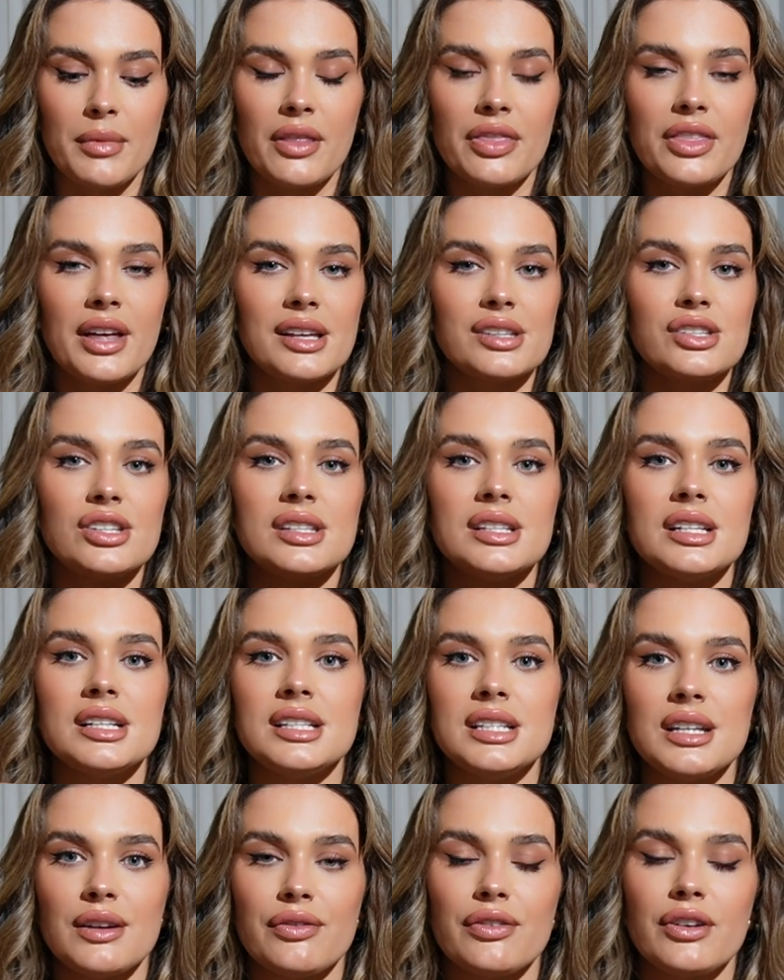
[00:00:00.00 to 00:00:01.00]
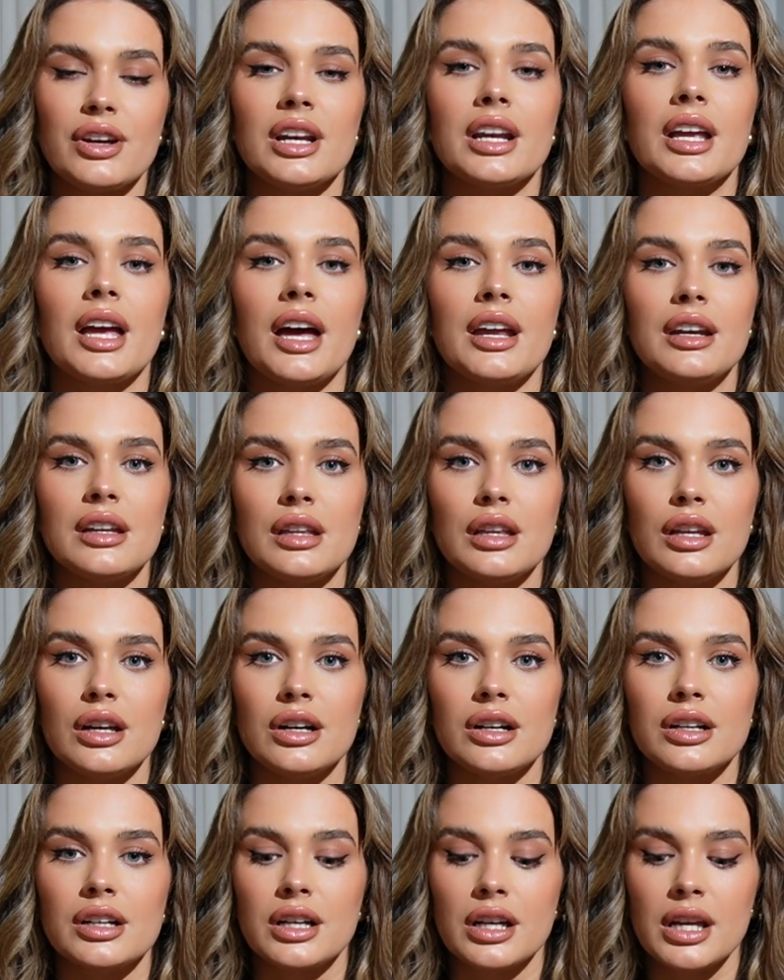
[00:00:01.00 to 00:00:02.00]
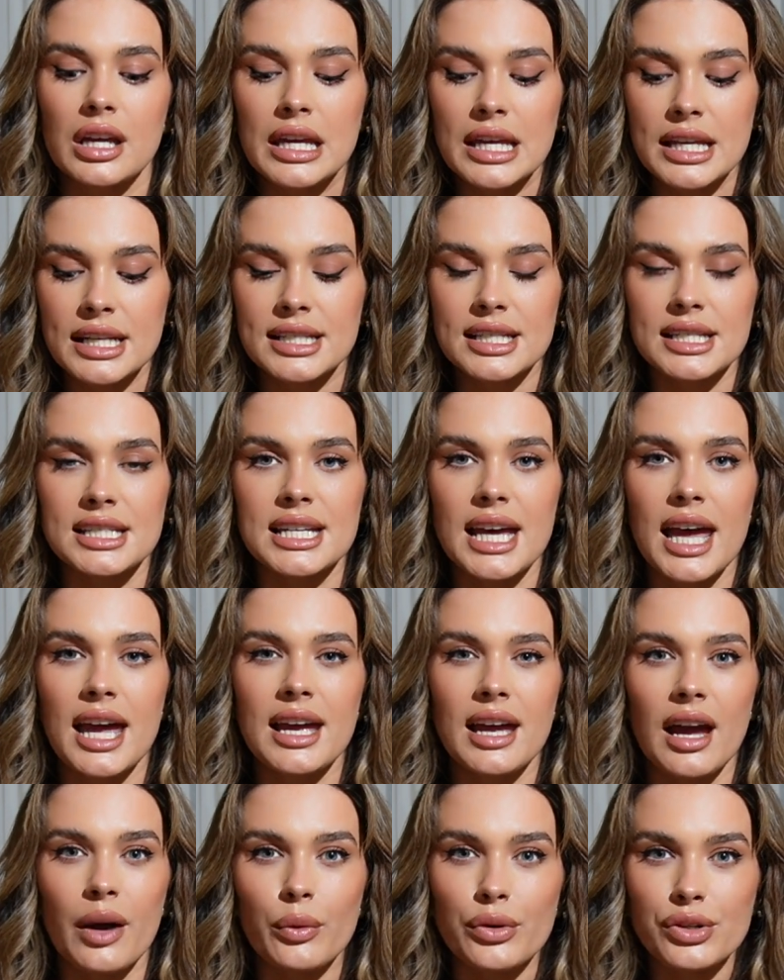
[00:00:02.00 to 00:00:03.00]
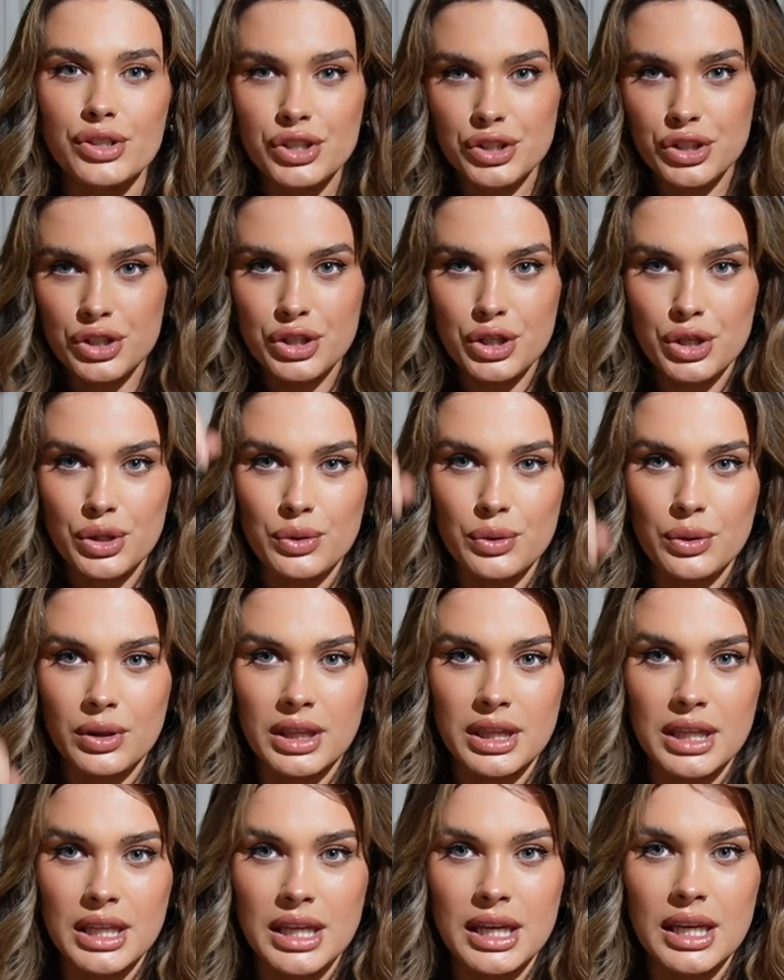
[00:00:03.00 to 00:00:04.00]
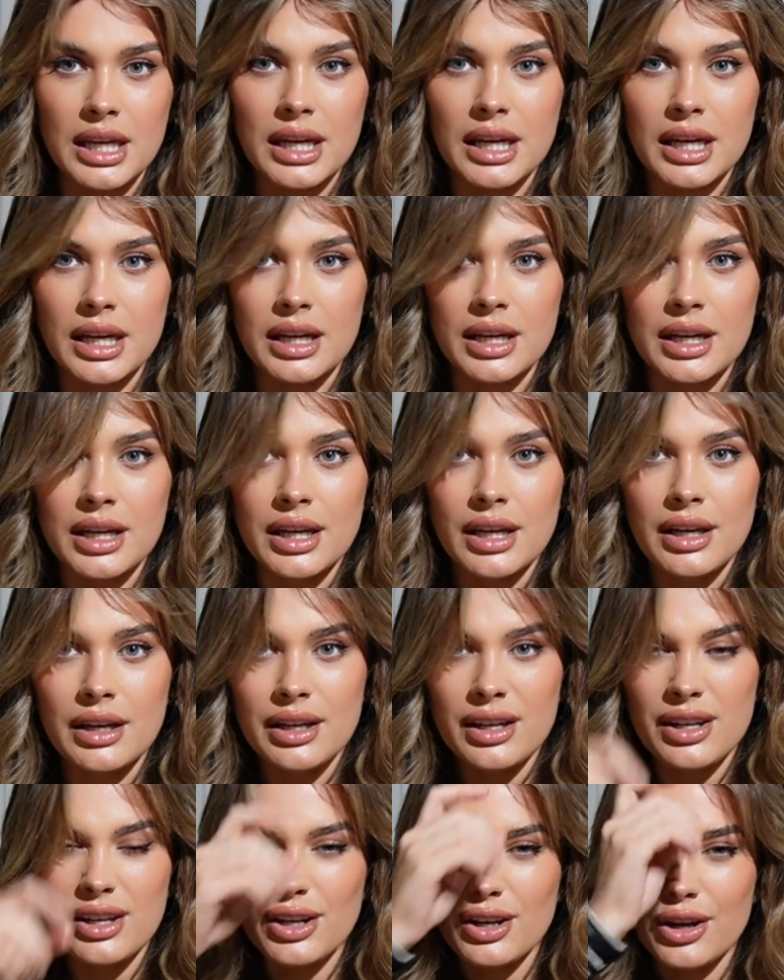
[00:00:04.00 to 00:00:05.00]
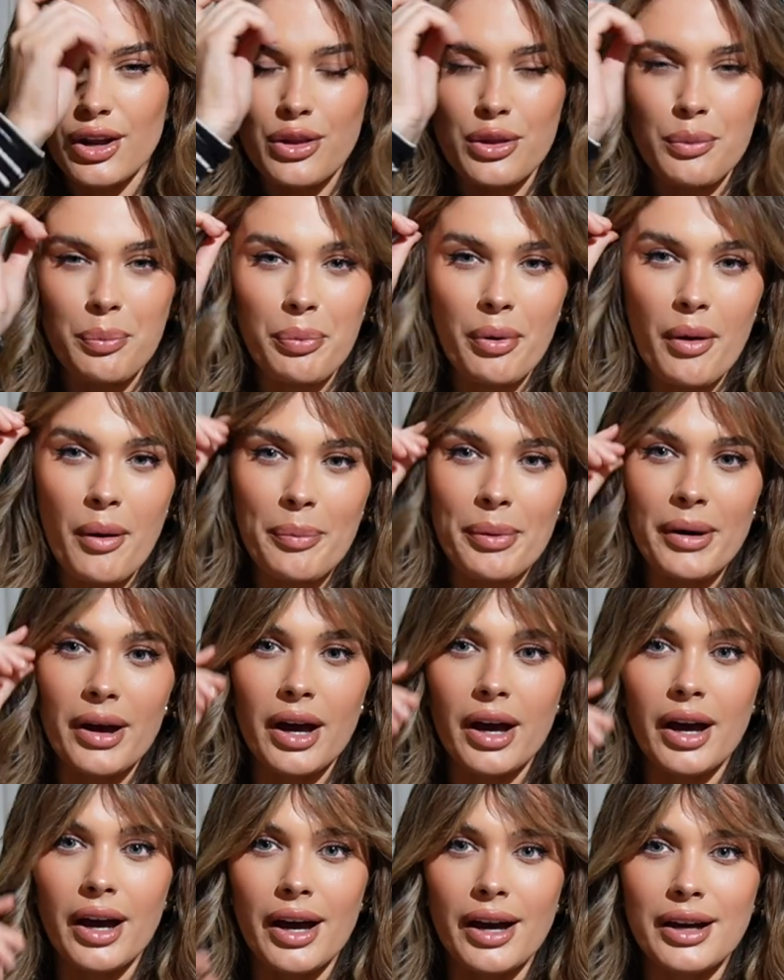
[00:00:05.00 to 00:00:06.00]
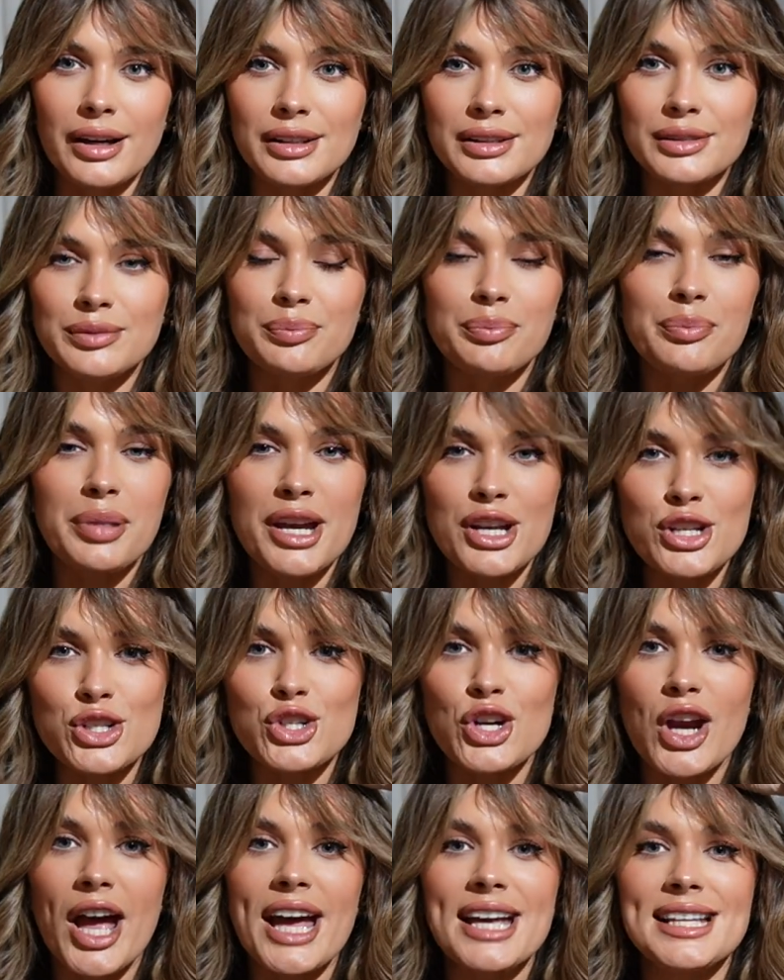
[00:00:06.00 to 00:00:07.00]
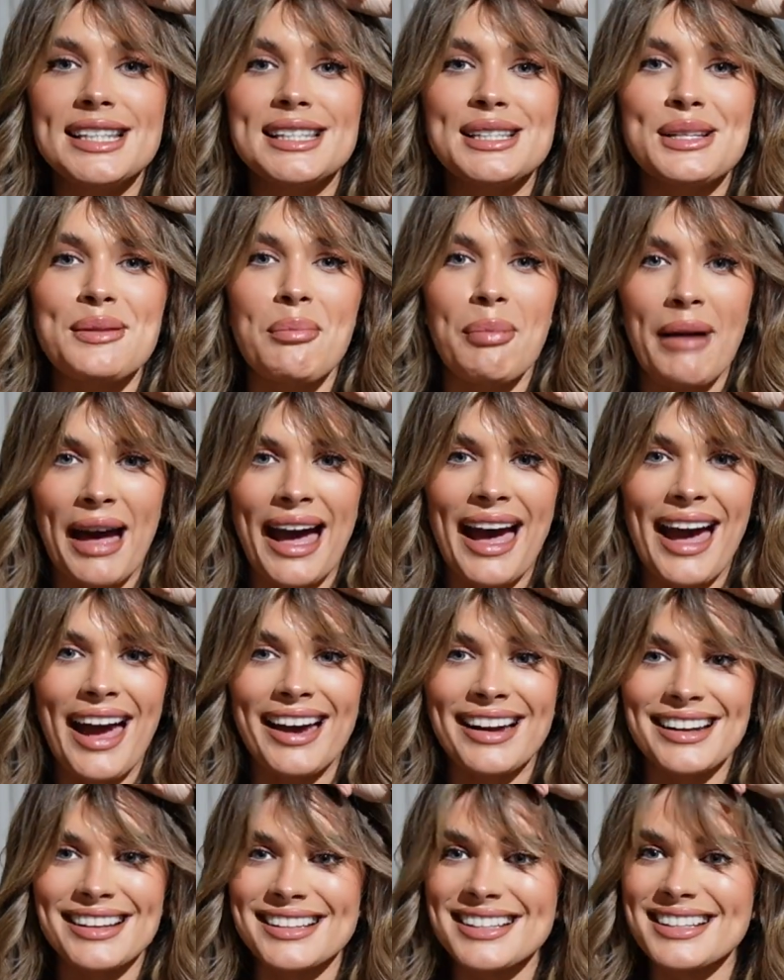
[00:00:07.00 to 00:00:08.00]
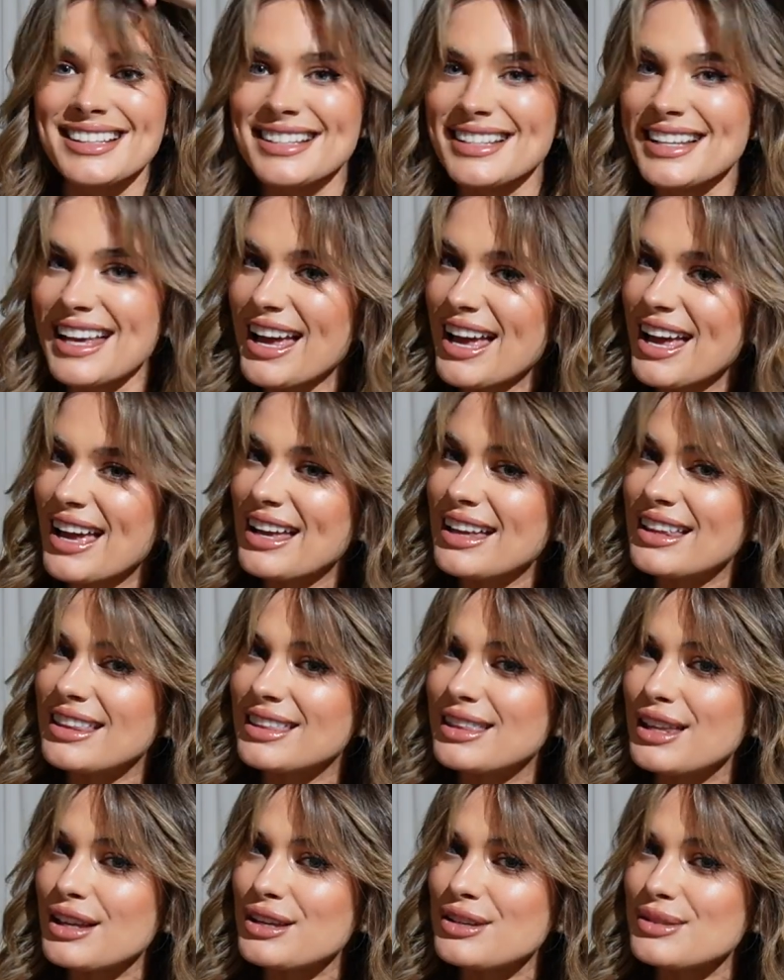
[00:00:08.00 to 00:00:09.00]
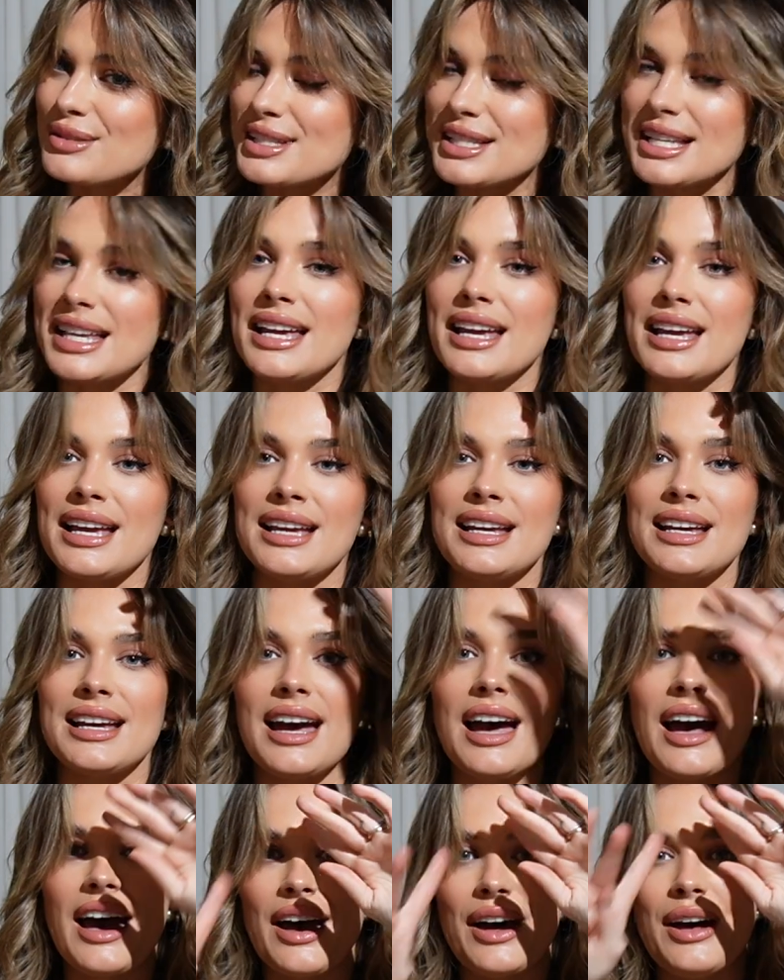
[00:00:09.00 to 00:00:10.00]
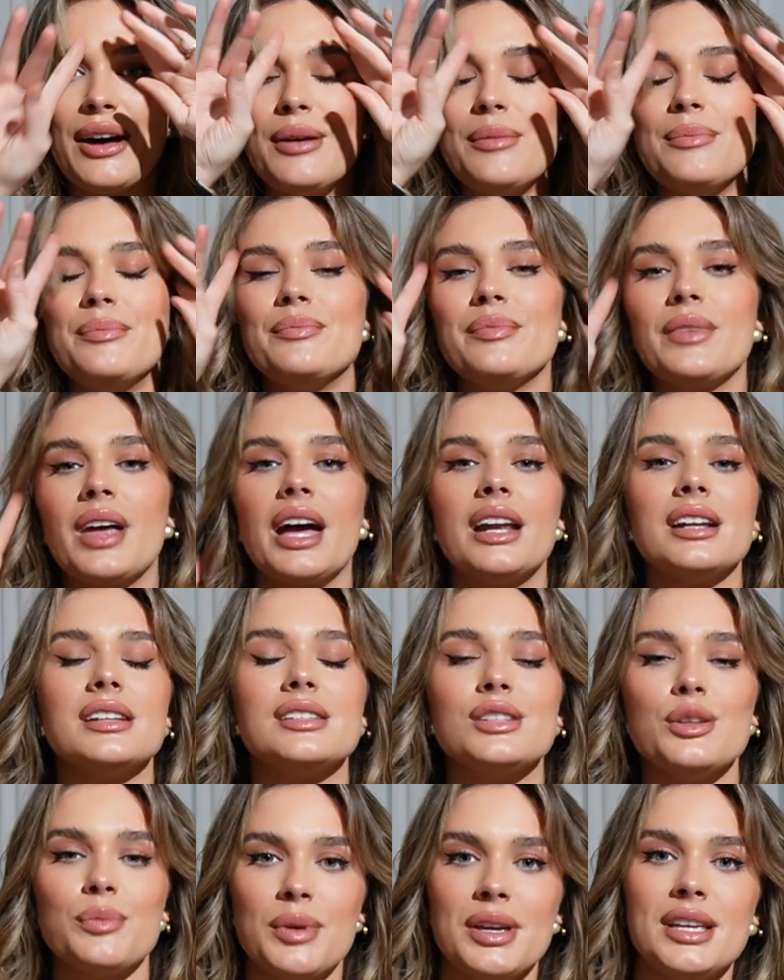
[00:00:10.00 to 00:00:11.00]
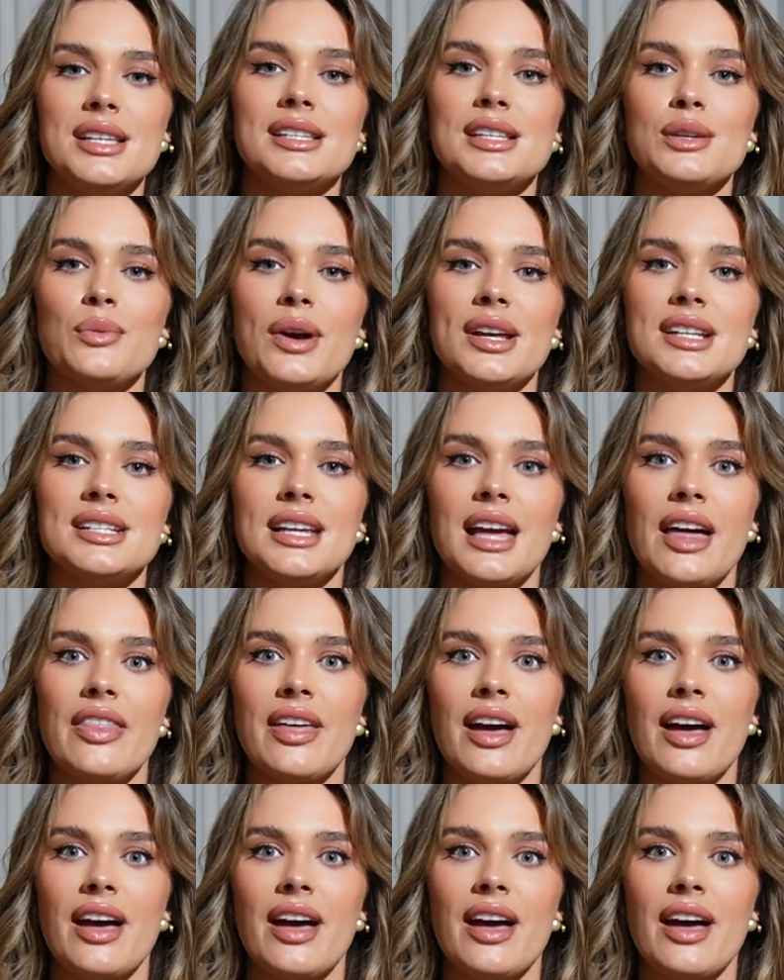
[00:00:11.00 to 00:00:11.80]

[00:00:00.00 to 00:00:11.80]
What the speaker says: That's just a different kind of look. Today I wanted to do the proper Pinterest bangs that you see, and a super easy way to get